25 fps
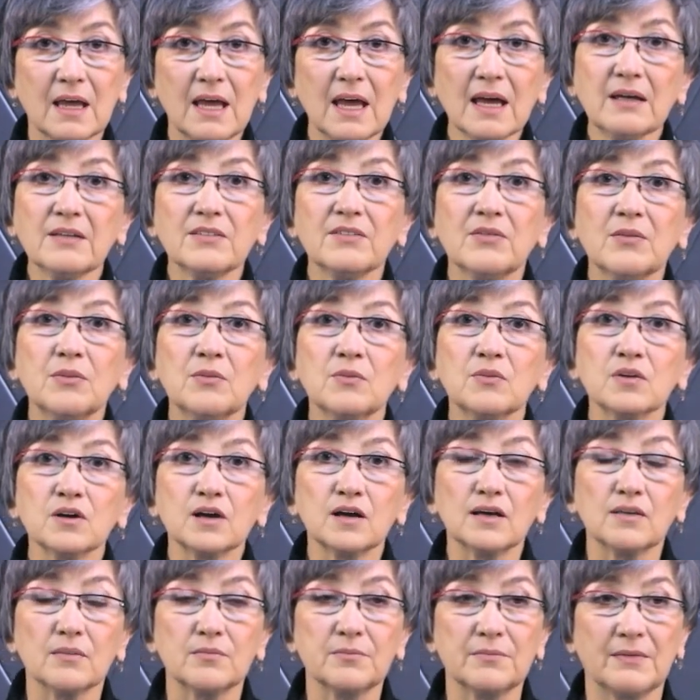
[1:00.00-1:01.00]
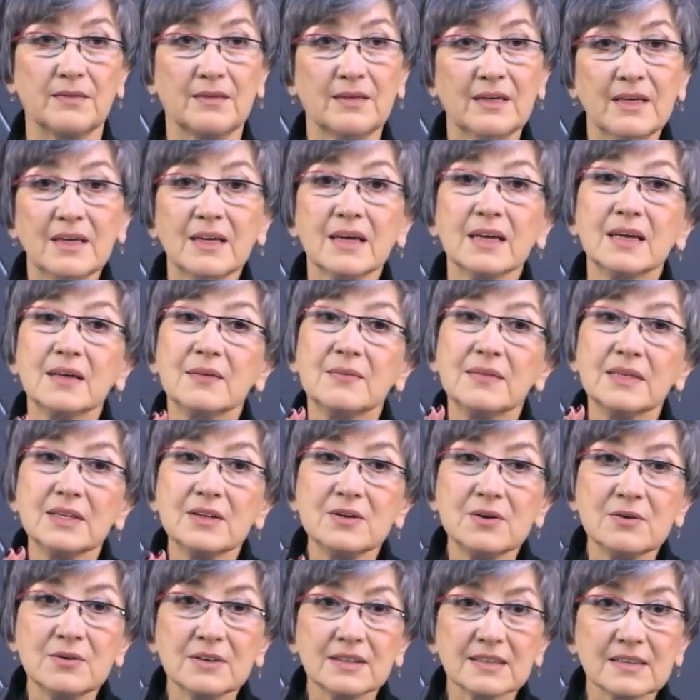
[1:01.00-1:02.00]
as you like. The
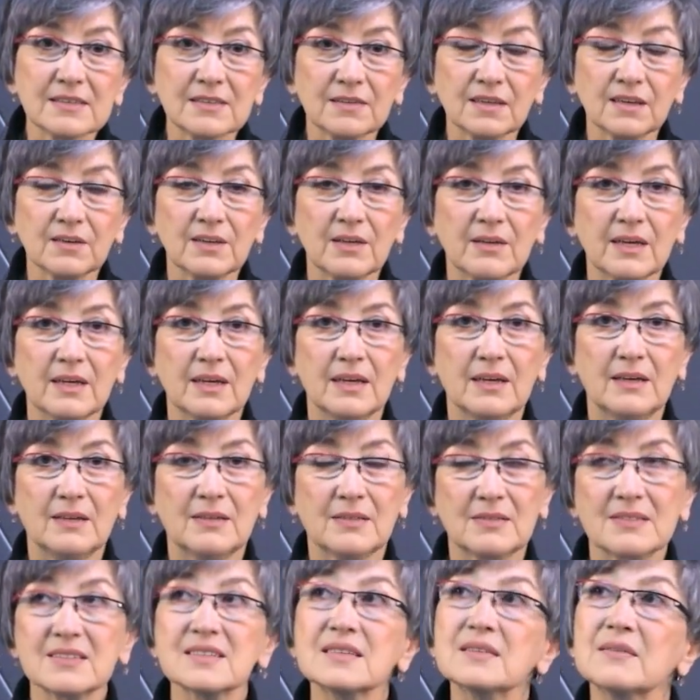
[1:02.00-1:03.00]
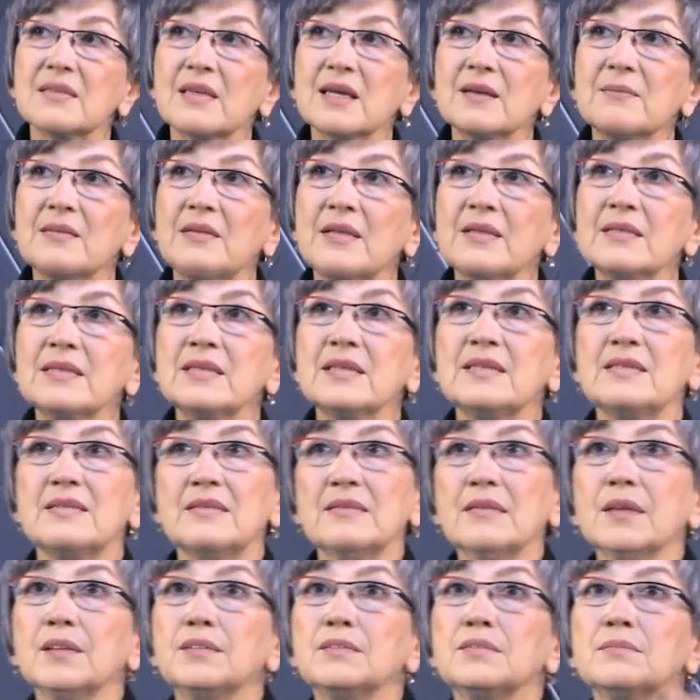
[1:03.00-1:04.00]
only thing is that the
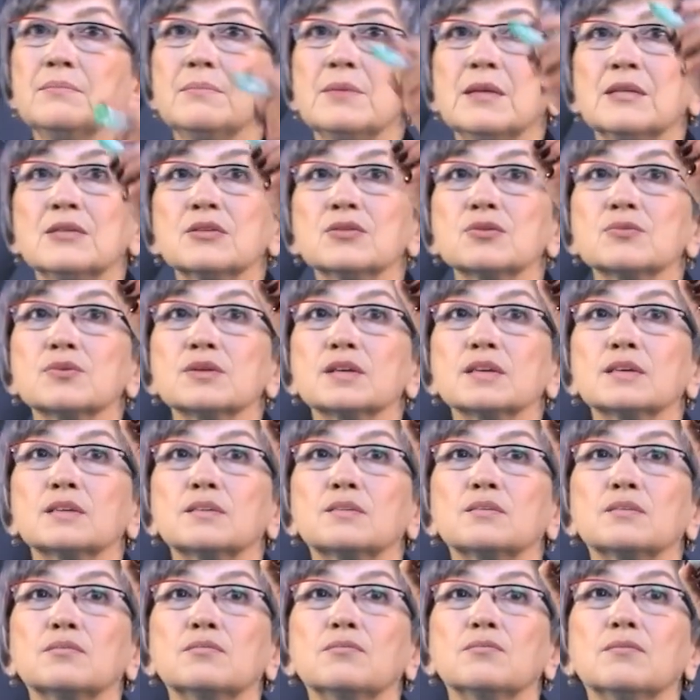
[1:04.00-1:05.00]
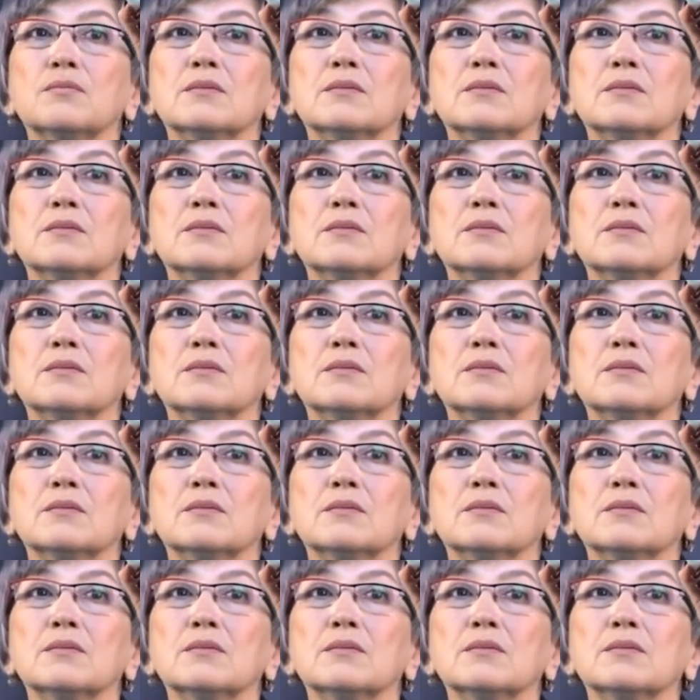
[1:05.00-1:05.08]
distance between